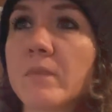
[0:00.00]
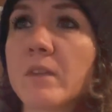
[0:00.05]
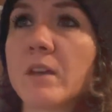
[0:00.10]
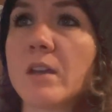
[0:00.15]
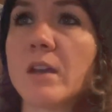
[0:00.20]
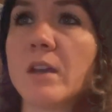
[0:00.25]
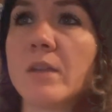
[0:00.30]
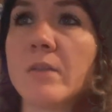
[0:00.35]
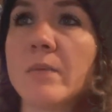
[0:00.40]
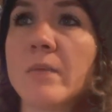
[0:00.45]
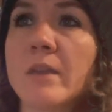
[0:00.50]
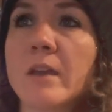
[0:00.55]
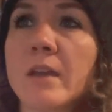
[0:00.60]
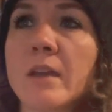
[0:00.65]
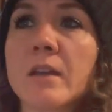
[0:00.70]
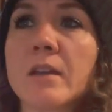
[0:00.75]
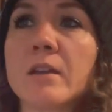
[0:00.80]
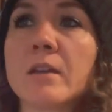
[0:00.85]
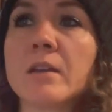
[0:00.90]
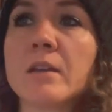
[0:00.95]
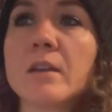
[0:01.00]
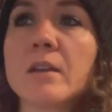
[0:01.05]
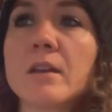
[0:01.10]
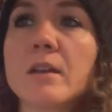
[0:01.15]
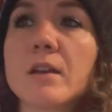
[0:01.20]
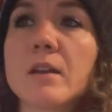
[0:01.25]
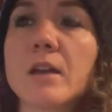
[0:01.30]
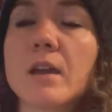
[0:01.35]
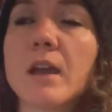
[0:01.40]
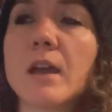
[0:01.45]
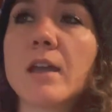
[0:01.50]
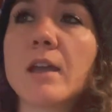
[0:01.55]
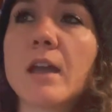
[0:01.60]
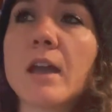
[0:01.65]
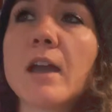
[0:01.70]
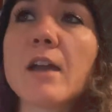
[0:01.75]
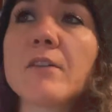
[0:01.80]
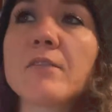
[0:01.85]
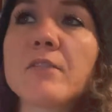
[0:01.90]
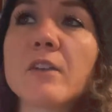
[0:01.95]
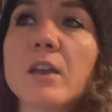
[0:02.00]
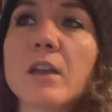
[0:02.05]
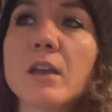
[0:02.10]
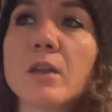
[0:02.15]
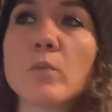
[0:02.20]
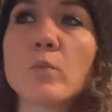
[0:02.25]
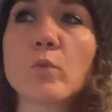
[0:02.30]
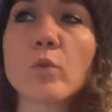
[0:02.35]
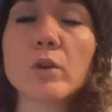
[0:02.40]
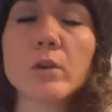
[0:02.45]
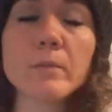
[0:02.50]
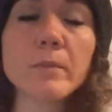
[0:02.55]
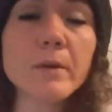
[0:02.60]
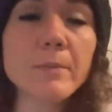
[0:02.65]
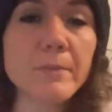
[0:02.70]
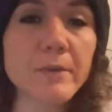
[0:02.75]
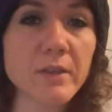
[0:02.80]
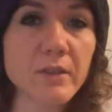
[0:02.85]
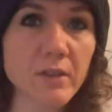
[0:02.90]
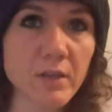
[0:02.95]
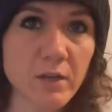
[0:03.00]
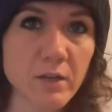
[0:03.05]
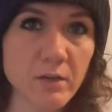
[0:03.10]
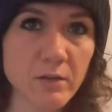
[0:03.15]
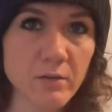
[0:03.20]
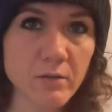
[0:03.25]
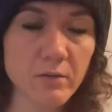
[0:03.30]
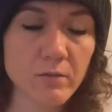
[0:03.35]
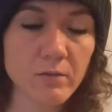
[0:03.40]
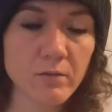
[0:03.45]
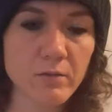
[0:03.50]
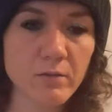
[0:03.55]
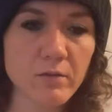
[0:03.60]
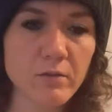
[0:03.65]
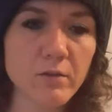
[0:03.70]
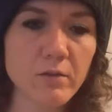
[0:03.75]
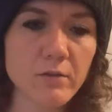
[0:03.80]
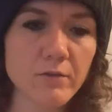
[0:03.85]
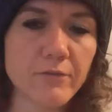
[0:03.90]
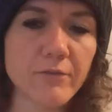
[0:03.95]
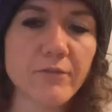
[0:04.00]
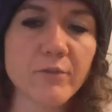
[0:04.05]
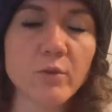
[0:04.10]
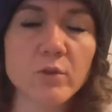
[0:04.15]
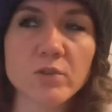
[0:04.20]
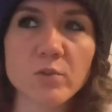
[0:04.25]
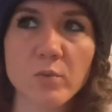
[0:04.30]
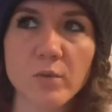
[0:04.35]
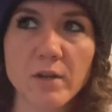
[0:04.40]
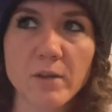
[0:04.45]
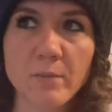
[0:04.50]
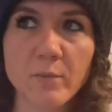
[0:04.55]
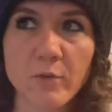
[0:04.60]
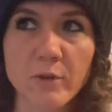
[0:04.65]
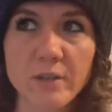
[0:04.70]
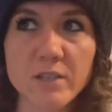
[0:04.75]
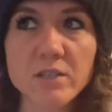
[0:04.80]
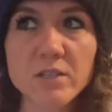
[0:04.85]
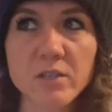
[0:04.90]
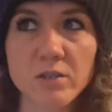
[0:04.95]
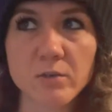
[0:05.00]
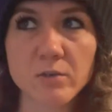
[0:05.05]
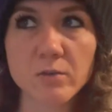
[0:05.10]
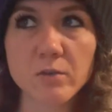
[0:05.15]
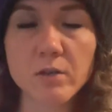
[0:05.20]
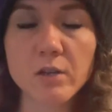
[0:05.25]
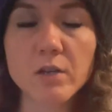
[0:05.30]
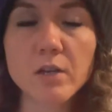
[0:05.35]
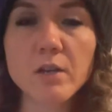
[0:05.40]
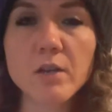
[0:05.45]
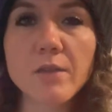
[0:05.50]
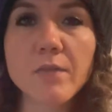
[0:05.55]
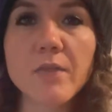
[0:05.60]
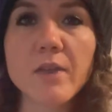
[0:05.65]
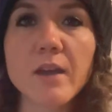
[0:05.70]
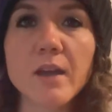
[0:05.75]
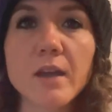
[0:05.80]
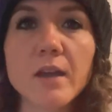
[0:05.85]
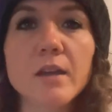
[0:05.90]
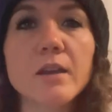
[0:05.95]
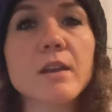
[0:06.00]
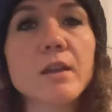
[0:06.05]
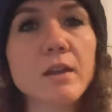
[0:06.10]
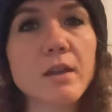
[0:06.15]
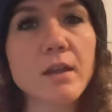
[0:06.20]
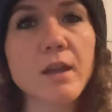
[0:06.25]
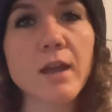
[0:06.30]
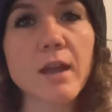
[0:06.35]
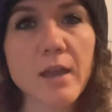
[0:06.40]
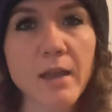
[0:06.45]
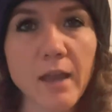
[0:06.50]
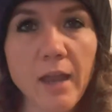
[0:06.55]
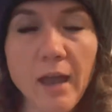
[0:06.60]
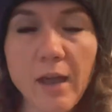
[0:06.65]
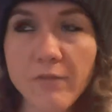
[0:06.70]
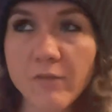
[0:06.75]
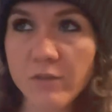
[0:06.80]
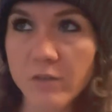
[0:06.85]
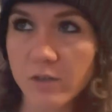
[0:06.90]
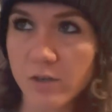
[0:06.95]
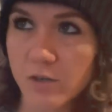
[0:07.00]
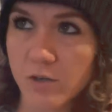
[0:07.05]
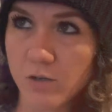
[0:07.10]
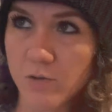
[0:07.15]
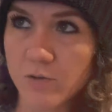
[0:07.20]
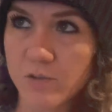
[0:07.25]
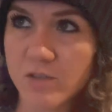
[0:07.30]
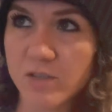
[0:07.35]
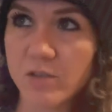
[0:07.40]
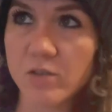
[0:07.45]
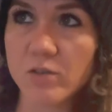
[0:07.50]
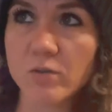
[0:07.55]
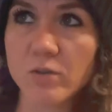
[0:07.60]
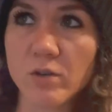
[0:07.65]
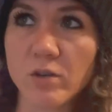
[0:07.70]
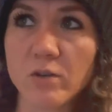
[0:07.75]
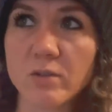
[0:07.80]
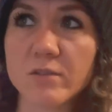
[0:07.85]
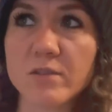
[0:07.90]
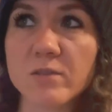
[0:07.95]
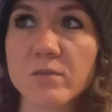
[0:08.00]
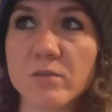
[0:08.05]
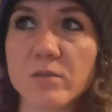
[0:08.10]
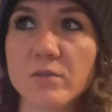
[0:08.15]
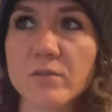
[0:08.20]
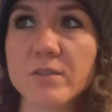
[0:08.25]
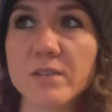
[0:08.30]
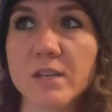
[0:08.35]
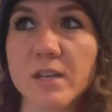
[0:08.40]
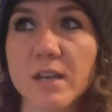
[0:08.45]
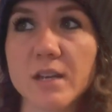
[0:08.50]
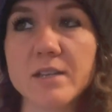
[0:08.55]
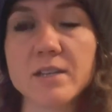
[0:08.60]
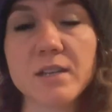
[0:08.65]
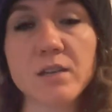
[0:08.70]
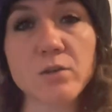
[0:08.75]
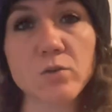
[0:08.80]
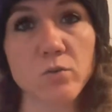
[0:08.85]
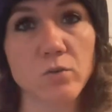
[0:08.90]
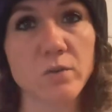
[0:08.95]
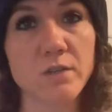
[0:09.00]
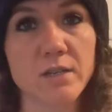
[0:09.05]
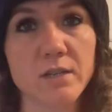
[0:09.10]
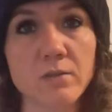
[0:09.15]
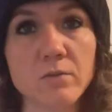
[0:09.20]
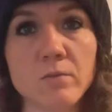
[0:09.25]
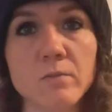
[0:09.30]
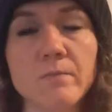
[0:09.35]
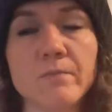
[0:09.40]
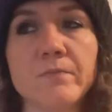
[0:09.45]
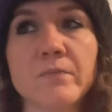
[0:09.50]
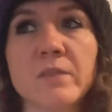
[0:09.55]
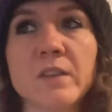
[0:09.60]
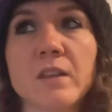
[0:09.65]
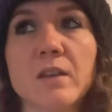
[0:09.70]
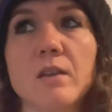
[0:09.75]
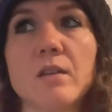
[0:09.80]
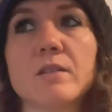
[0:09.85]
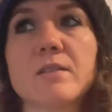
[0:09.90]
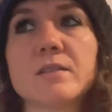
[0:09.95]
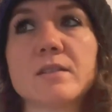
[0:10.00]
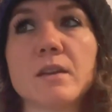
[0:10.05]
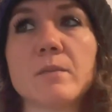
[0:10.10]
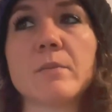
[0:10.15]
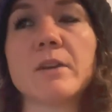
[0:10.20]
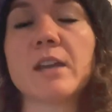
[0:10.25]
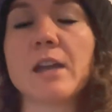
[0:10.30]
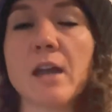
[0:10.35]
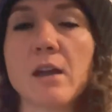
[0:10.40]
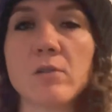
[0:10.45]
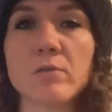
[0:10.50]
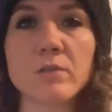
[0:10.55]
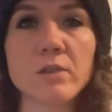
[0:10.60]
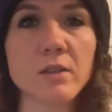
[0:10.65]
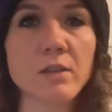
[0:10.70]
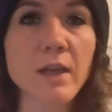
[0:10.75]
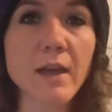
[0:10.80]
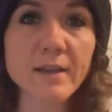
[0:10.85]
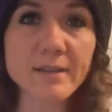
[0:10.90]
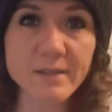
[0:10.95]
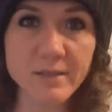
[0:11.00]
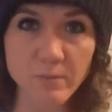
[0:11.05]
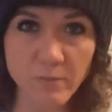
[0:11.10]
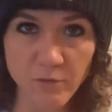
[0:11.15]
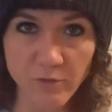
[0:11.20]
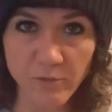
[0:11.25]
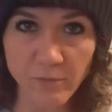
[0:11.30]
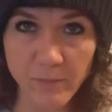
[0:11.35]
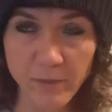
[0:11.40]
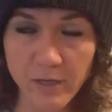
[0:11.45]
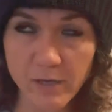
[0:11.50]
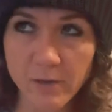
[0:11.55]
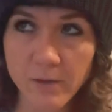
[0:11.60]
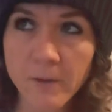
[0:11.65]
then I have a warm up in there for 20.2 that I have in the notes. You can also use it as a cool down, subbing out the last movement.